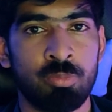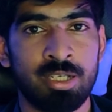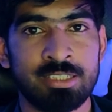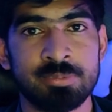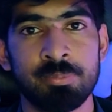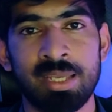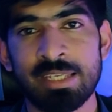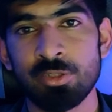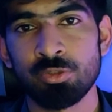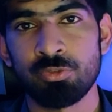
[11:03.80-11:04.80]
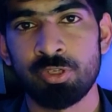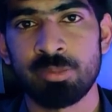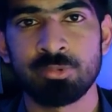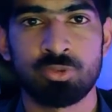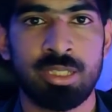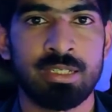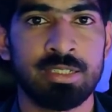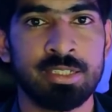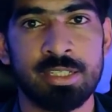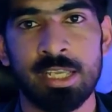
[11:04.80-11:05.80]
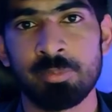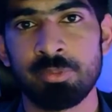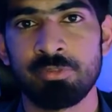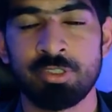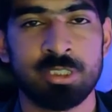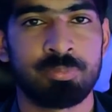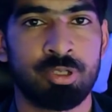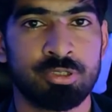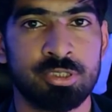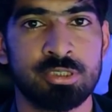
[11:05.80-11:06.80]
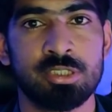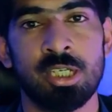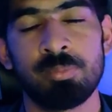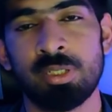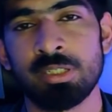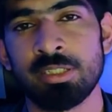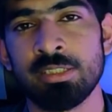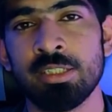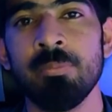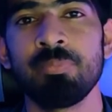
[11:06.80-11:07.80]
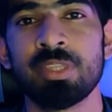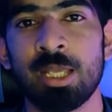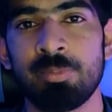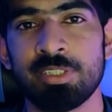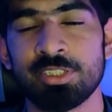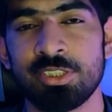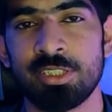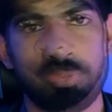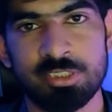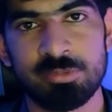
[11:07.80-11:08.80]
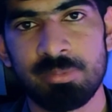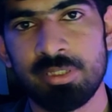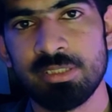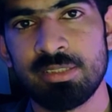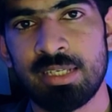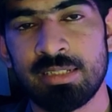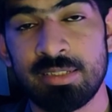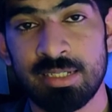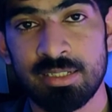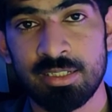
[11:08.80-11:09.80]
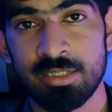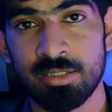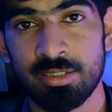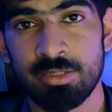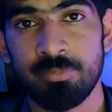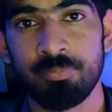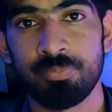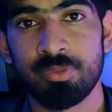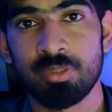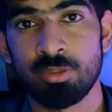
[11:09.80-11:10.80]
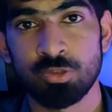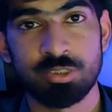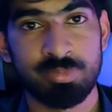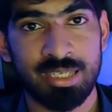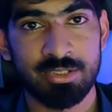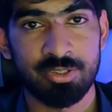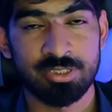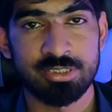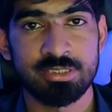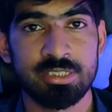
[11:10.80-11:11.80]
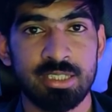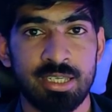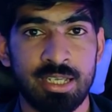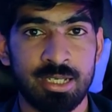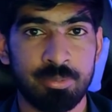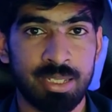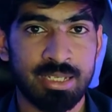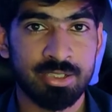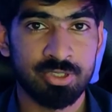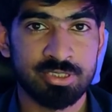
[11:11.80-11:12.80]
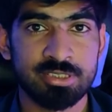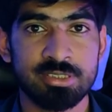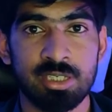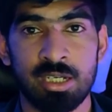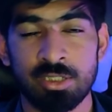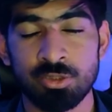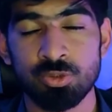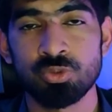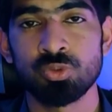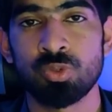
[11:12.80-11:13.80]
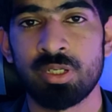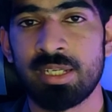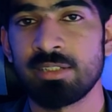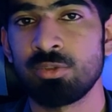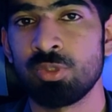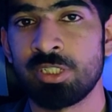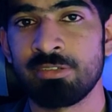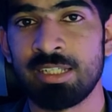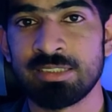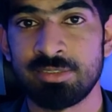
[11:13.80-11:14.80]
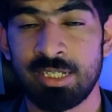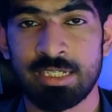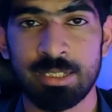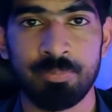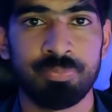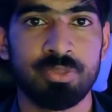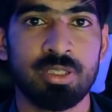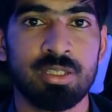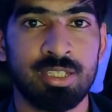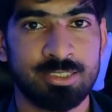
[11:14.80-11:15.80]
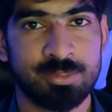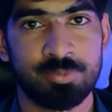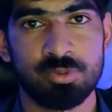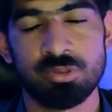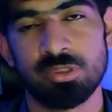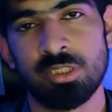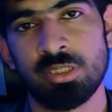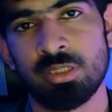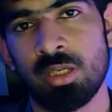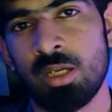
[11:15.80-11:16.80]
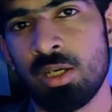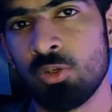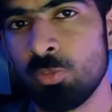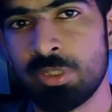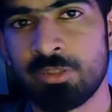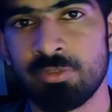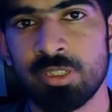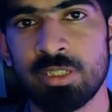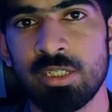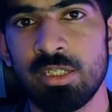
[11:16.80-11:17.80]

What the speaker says: bytes back into frames so that it can be further processed up until the application layer. Please remember that data link layer uses MAC addresses, and MAC addresses are used to connect to a device directly. Let's suppose in a home network,